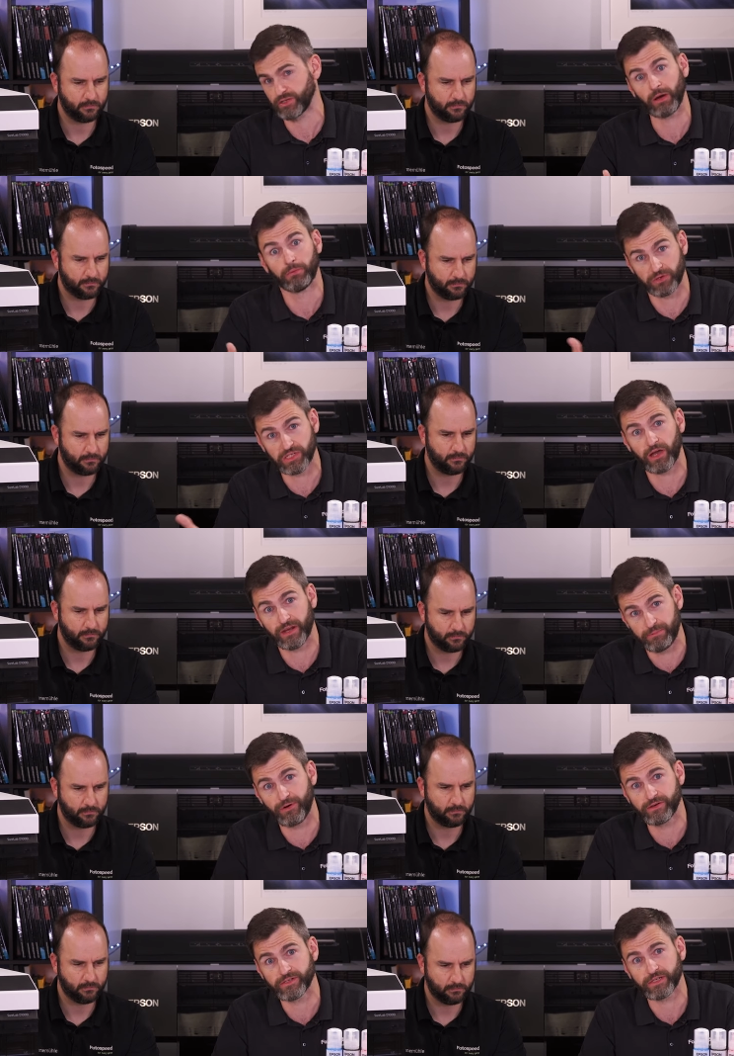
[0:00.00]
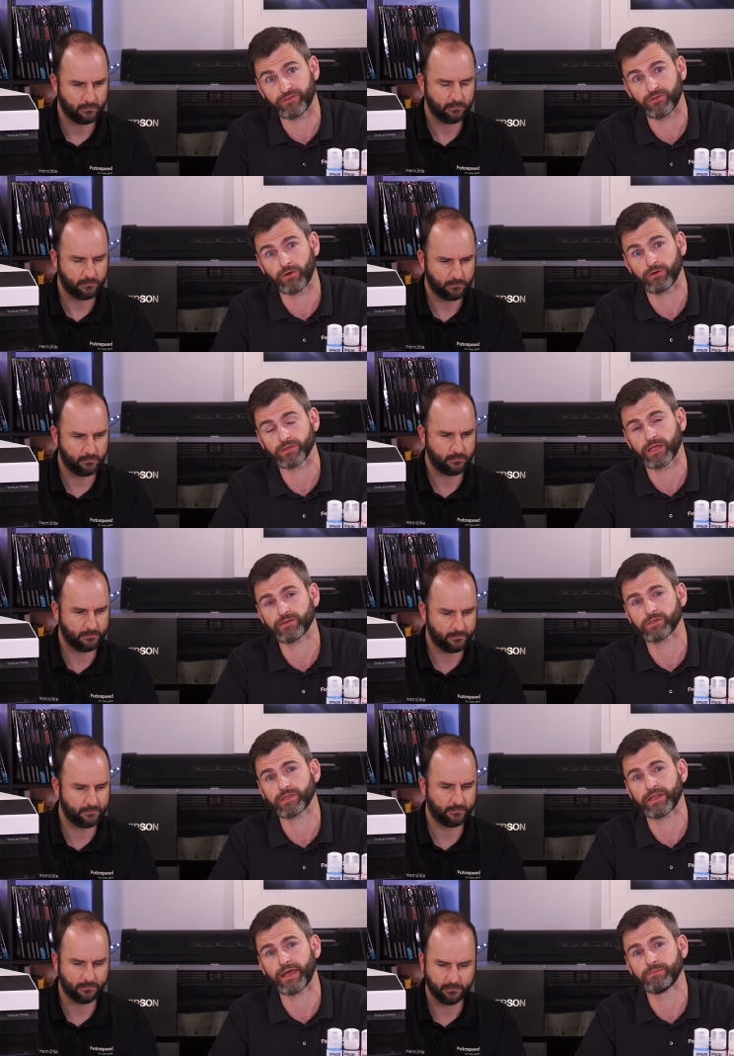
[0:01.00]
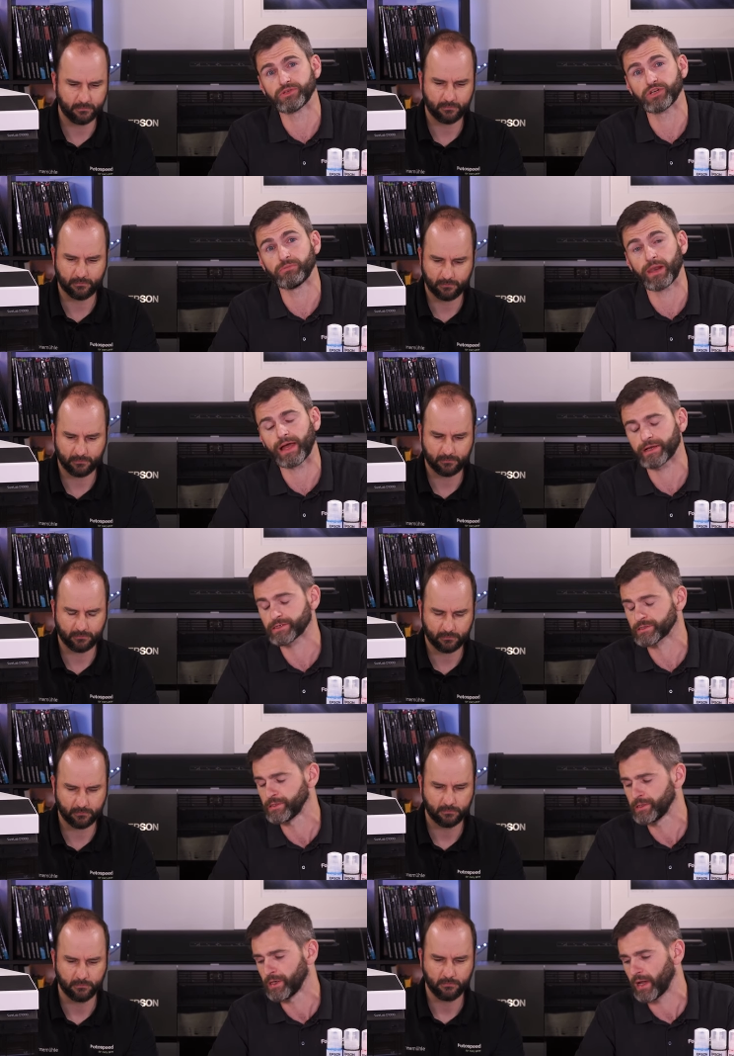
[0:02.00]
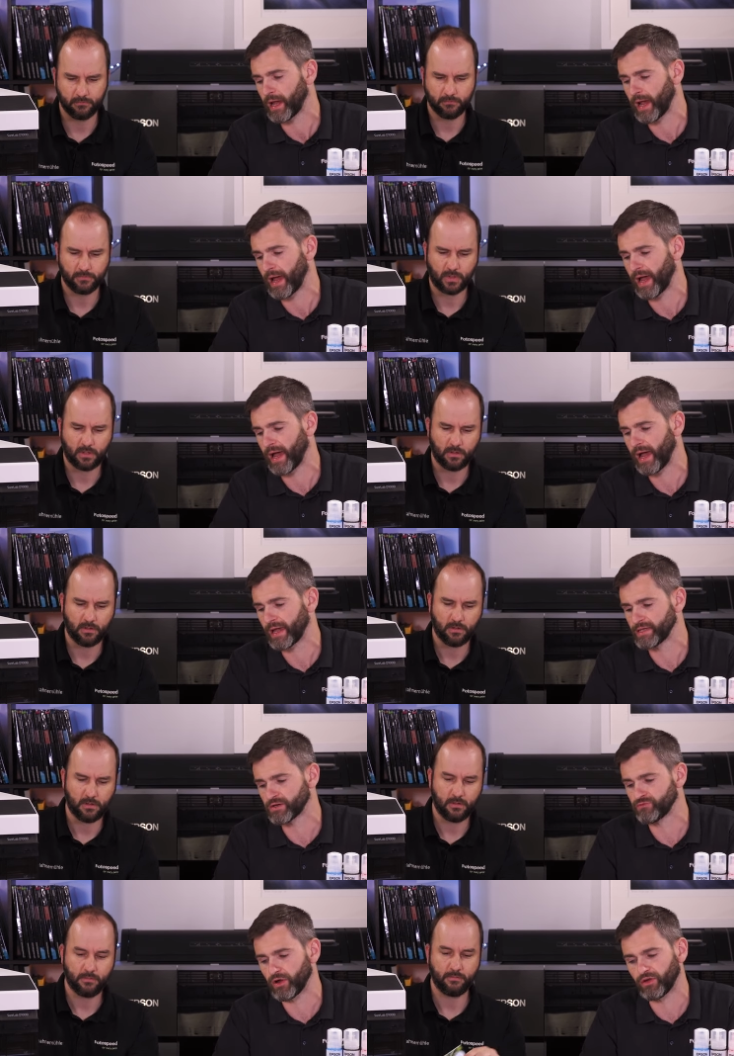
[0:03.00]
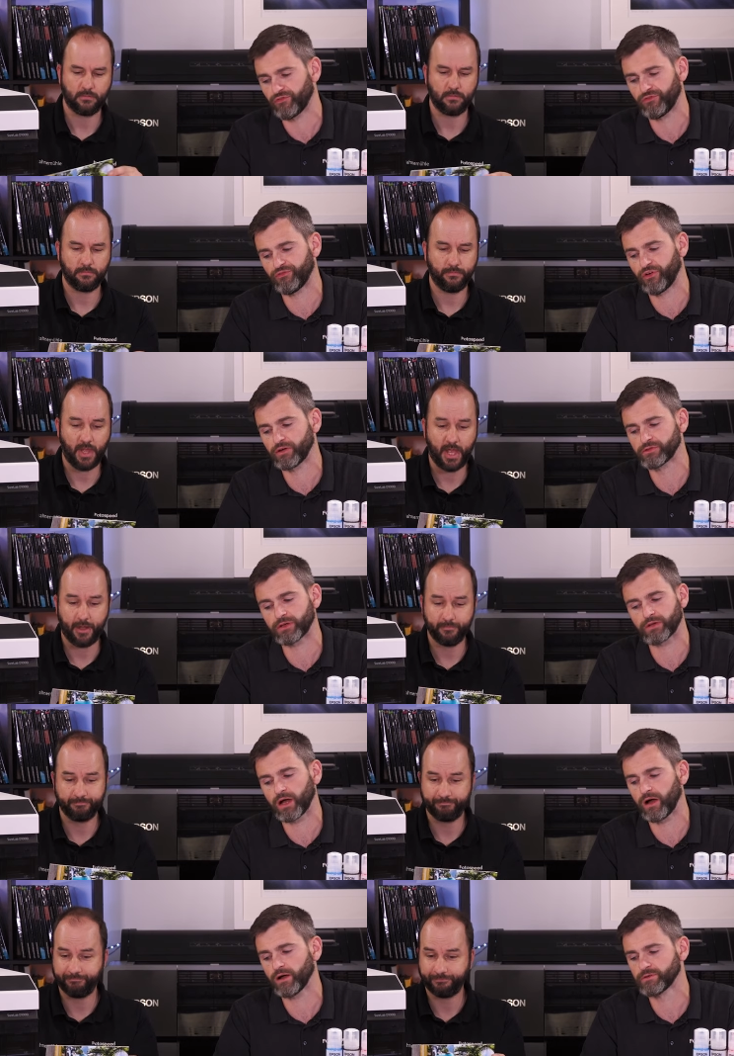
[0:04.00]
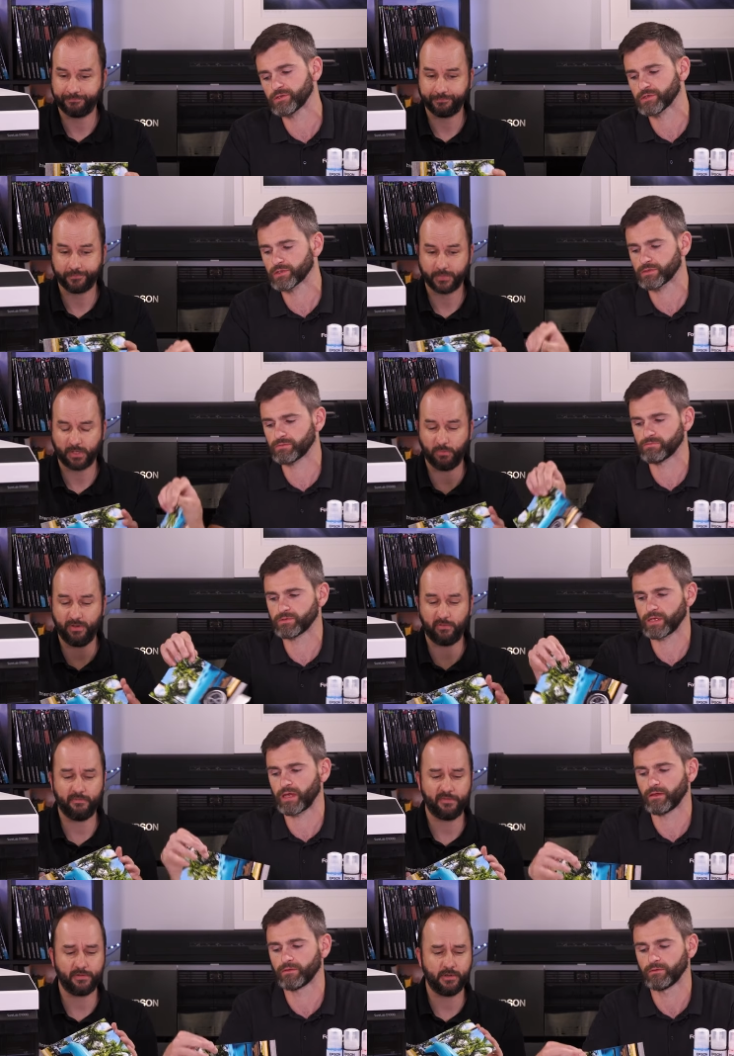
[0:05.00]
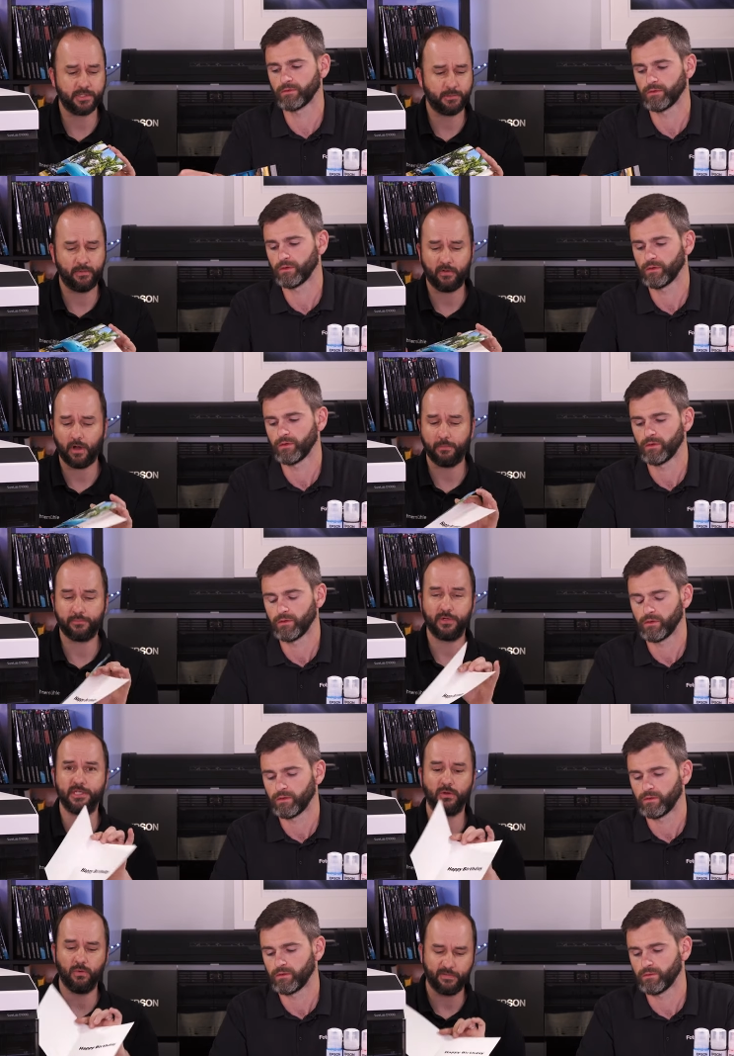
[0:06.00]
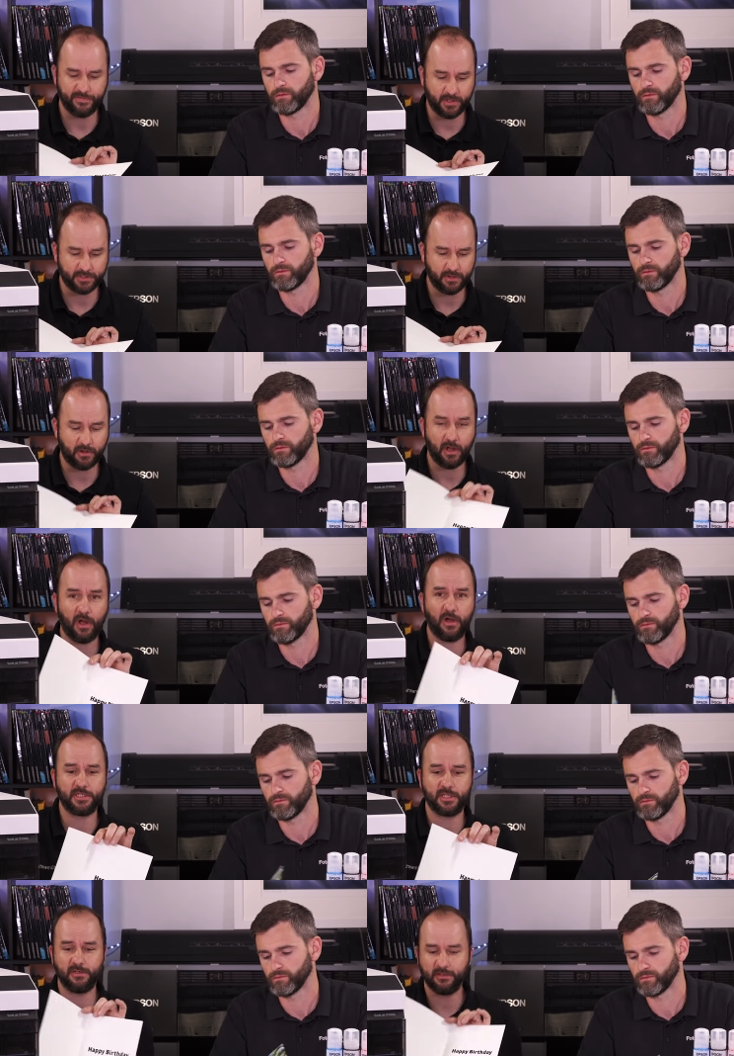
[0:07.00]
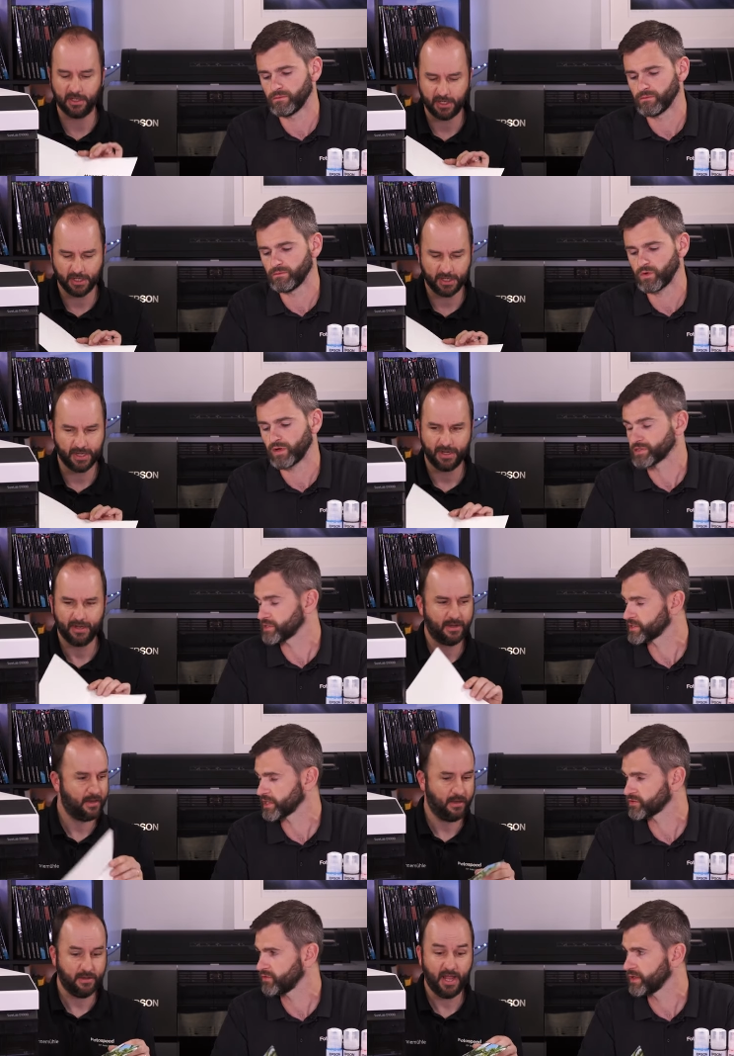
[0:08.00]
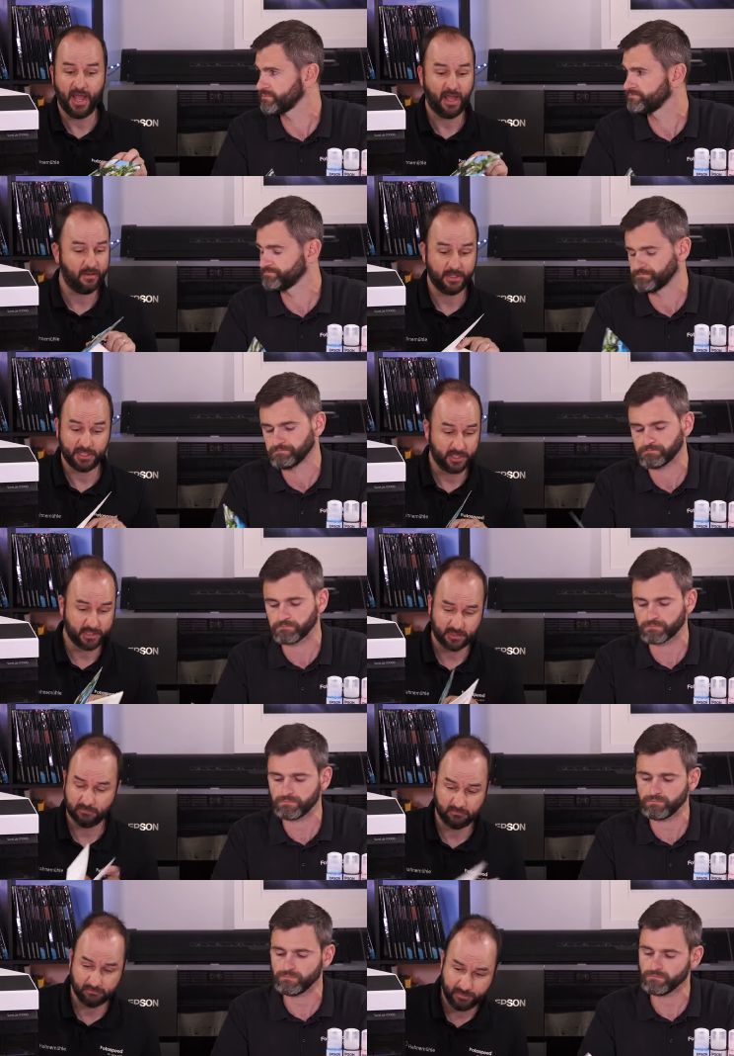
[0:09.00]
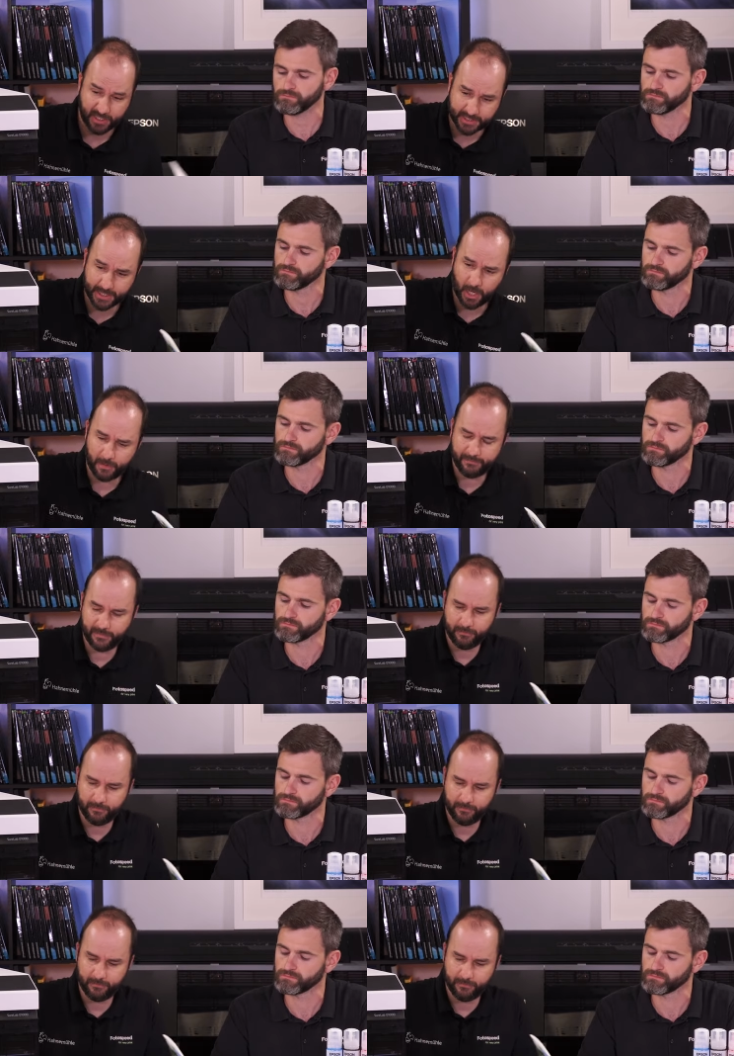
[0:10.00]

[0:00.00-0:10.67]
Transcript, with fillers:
Speaker 1: double-sided printing, of course, hence the name duplex. Uh, you can run off photo yeah.
Speaker 2: cards. We've so run through some of our pre-scored photo cards and quite successfully. Yeah, it just picks it up